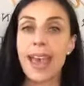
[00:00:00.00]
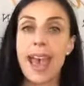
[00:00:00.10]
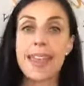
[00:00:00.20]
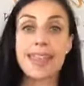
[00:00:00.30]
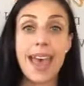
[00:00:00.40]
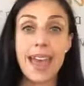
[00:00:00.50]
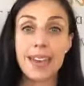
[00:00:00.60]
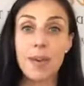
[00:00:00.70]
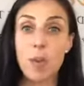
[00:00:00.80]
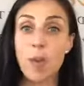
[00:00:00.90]
And
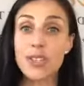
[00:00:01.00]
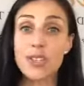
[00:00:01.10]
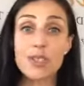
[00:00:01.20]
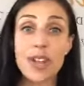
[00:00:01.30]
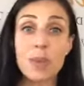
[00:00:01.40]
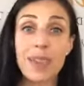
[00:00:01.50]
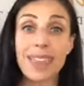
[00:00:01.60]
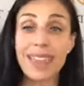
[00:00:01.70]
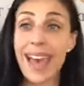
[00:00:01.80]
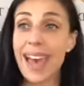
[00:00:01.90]
then once you're done
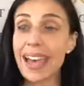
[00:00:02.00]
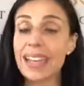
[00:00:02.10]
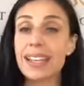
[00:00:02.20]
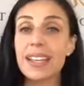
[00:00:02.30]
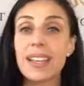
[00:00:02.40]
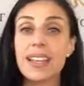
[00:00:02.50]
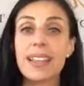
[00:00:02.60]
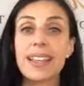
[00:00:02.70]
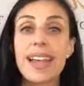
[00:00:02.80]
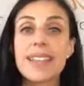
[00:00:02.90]
with that, the
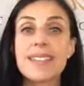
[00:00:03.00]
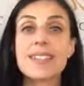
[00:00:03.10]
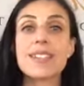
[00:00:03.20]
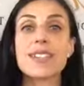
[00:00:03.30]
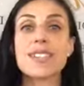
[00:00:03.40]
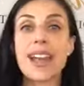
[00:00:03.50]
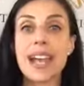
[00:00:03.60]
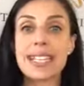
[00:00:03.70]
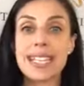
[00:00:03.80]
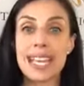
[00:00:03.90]
classes are
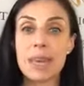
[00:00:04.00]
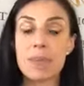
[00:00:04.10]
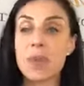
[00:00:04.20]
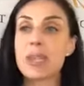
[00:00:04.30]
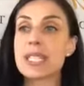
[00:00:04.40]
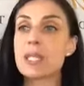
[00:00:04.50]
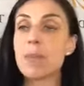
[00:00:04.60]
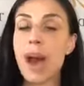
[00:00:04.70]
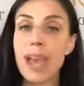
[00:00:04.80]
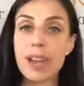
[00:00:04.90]
designed to keep you
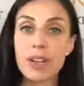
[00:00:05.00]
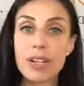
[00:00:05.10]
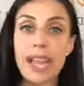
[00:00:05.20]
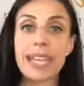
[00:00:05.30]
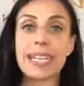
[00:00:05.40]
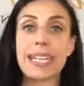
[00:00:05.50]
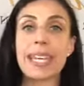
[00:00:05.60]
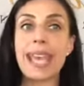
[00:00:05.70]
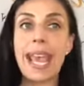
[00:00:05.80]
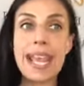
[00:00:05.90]
inspired and
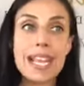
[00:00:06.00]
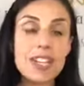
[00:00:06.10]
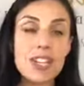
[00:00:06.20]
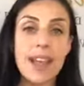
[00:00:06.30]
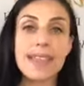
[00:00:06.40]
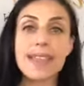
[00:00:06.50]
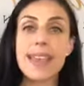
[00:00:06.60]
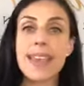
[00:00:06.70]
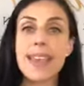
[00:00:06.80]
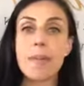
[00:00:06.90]
engaged and
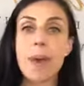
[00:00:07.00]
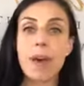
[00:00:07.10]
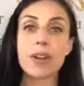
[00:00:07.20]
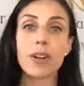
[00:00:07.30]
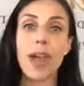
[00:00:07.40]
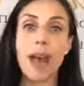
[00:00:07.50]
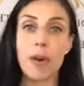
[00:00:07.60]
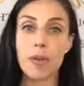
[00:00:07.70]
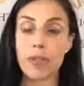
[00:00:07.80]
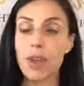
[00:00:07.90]
thinking about your
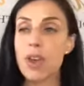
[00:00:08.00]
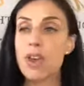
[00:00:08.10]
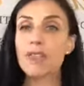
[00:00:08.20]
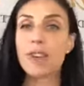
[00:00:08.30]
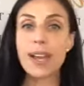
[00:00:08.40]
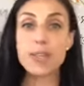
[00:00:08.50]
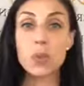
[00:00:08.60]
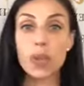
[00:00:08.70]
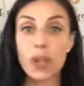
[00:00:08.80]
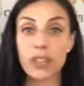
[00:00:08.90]
health. For us,
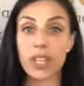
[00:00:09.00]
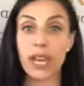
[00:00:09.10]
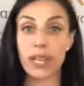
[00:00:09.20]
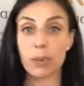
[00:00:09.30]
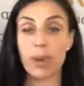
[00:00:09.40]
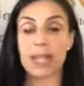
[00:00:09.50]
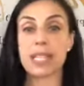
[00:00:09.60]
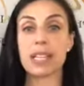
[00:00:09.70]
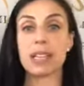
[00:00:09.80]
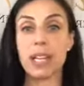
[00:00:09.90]
we call it the
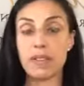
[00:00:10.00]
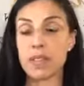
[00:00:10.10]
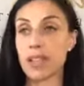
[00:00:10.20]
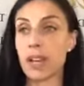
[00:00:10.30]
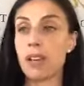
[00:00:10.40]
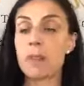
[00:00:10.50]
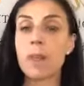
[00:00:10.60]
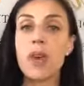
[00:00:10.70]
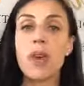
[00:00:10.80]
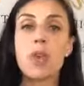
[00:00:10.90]
chiropractic lifestyle,
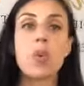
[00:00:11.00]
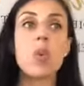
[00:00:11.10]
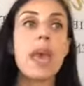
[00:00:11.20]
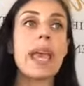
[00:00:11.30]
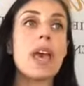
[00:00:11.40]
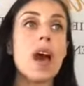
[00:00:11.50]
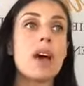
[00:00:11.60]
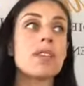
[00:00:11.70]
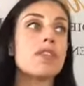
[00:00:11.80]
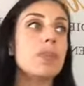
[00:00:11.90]
the way
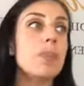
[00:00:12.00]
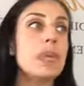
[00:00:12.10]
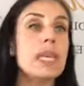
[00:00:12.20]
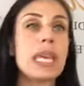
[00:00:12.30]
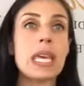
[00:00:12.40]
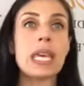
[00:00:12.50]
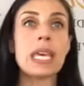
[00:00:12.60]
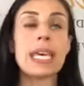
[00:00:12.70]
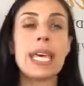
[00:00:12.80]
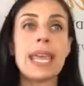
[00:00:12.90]
of
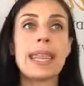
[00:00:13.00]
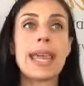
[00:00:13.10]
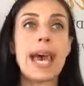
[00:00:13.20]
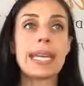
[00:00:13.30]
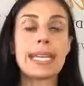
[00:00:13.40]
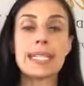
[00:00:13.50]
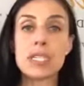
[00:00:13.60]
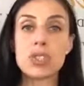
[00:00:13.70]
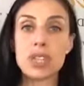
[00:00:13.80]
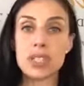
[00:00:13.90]
being that
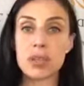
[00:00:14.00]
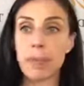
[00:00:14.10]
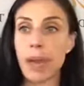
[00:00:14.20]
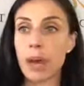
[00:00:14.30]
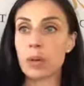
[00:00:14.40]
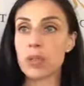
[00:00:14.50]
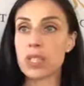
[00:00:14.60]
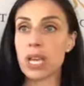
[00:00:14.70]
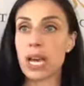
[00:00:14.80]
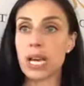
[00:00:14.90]
isn't just
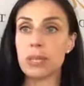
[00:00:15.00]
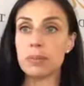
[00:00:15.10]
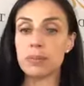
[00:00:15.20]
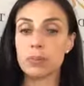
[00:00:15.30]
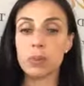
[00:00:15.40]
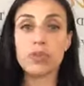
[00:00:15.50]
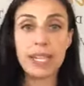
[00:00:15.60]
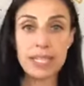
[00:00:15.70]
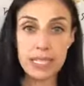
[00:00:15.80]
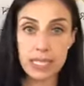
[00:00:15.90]
about
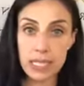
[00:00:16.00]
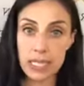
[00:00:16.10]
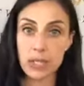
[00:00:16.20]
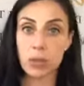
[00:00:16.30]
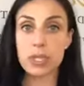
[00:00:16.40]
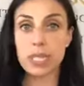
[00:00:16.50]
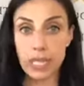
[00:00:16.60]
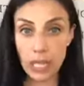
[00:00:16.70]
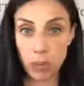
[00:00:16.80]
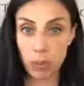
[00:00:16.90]
preventing disease or
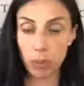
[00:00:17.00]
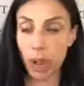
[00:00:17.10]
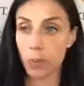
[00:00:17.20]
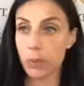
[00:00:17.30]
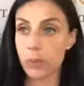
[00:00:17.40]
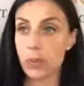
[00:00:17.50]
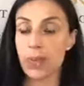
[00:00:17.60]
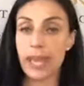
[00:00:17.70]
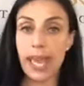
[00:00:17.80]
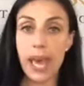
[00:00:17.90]
dealing with problems
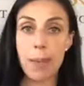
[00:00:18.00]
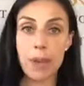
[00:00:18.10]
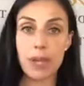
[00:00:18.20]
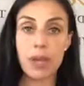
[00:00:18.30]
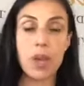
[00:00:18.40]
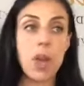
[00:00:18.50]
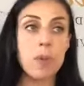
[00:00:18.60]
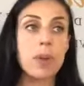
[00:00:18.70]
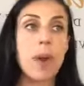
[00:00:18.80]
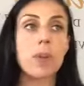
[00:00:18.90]
when they happen,
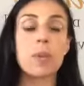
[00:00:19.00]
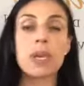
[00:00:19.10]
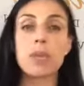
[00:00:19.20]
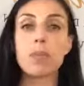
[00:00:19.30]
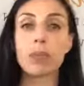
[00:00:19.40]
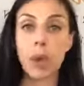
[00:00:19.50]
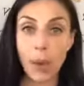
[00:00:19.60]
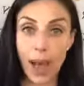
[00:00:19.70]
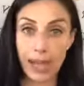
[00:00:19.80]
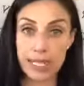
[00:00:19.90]
but about being
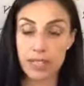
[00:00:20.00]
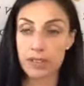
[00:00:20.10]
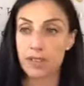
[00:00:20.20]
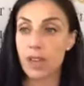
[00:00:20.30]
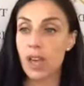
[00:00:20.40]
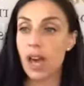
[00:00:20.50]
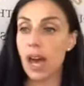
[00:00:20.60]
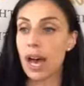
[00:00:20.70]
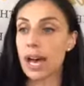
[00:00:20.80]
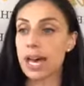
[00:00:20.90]
proactive,
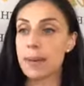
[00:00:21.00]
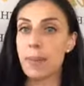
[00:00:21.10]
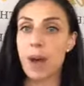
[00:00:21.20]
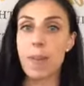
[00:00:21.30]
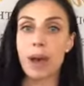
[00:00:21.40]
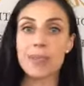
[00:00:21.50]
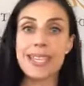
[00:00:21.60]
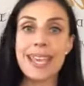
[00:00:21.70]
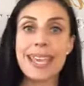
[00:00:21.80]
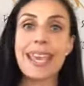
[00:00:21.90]
about
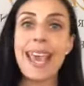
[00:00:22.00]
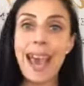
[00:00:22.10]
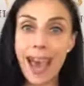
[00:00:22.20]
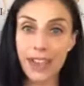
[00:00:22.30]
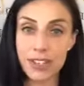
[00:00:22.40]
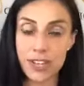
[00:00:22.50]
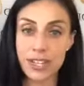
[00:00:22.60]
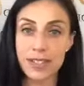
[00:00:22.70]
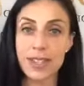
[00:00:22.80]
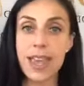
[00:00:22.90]
taking
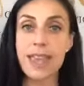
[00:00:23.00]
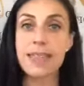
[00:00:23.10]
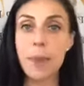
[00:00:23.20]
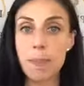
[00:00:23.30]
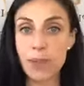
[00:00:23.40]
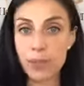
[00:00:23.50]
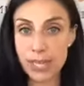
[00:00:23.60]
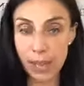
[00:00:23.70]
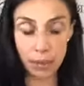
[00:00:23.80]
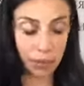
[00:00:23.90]
actions that build
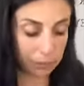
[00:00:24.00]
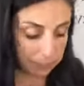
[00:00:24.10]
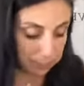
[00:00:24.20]
health.